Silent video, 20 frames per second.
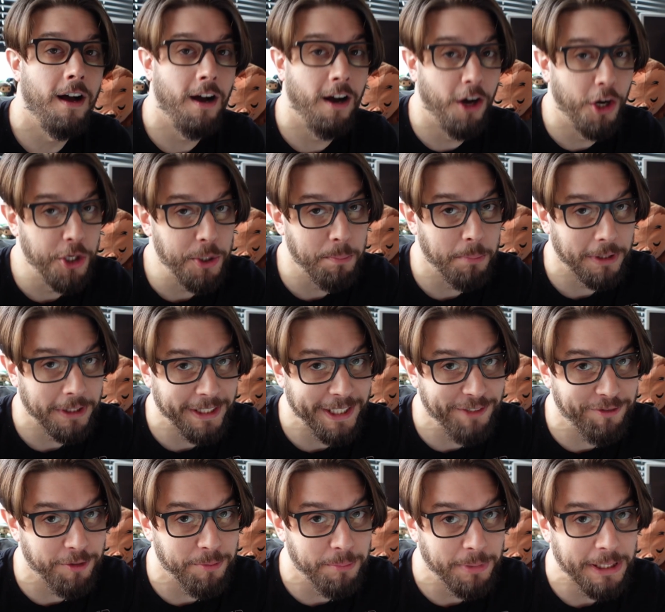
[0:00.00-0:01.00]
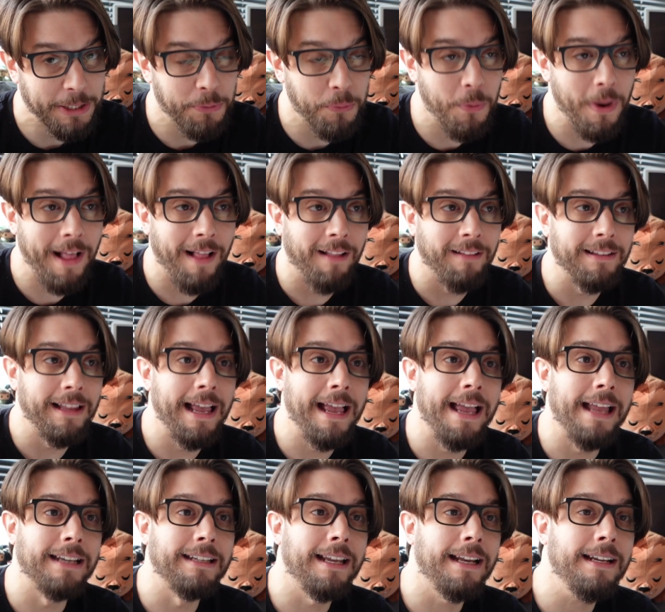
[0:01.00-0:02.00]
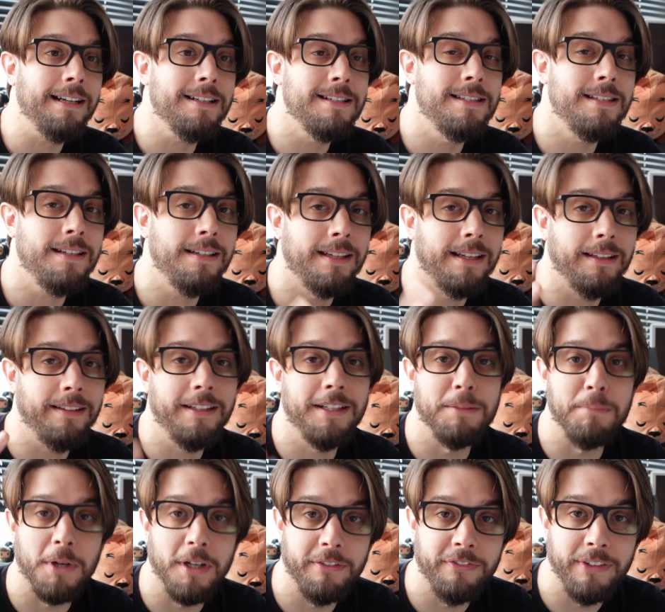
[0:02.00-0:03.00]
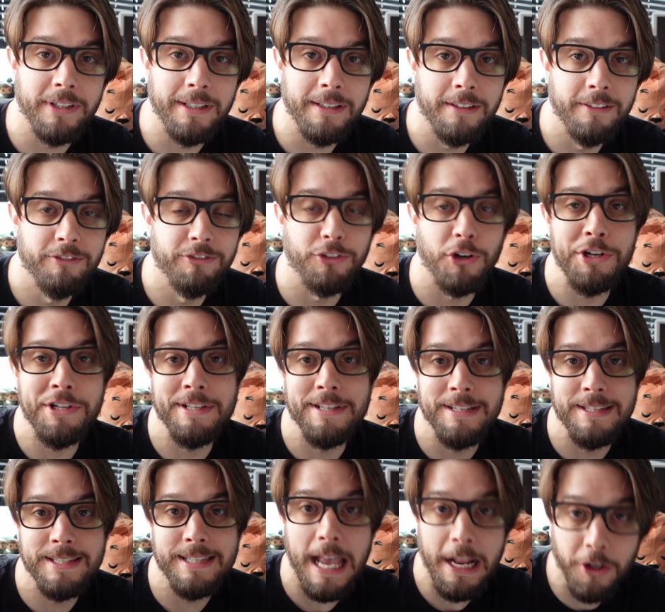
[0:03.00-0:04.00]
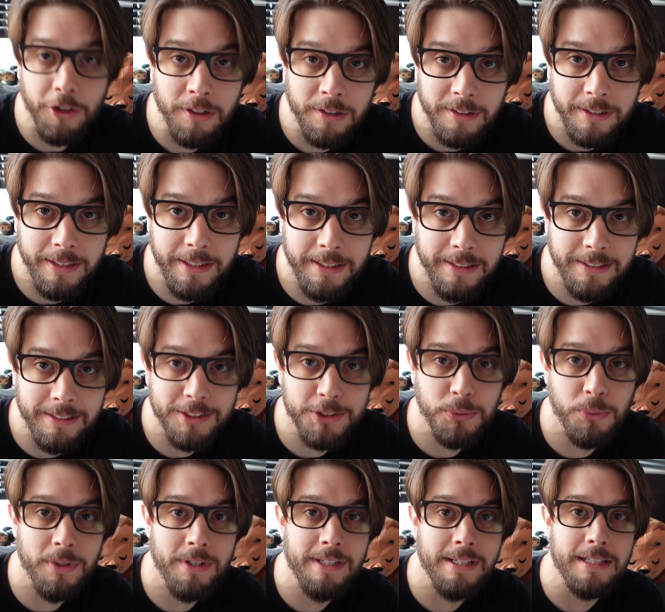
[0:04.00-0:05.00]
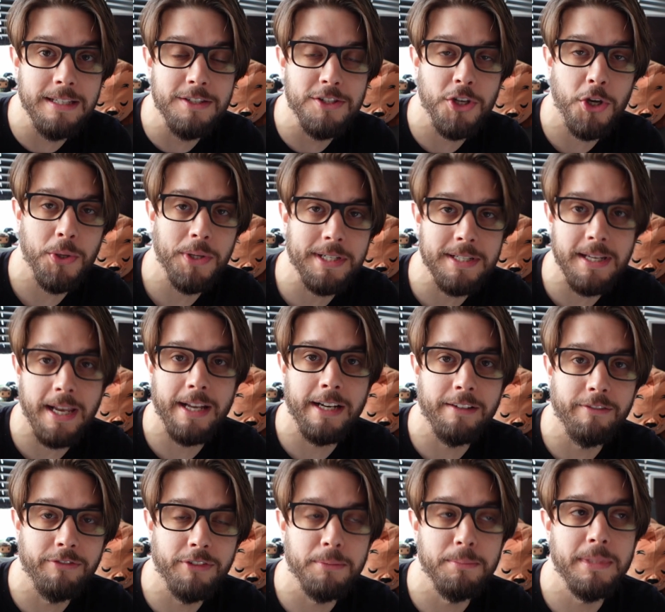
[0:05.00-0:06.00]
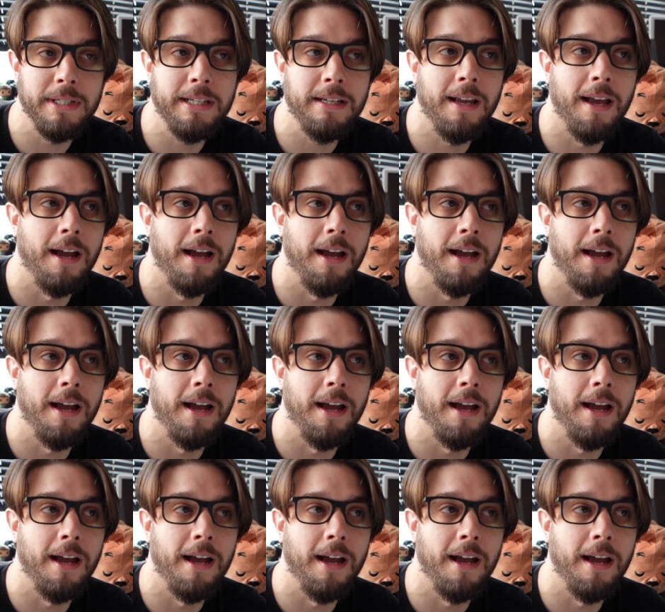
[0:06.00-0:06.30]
unbelievably well, and getting to see Cillian Murphy front and center in this one is so exciting for me.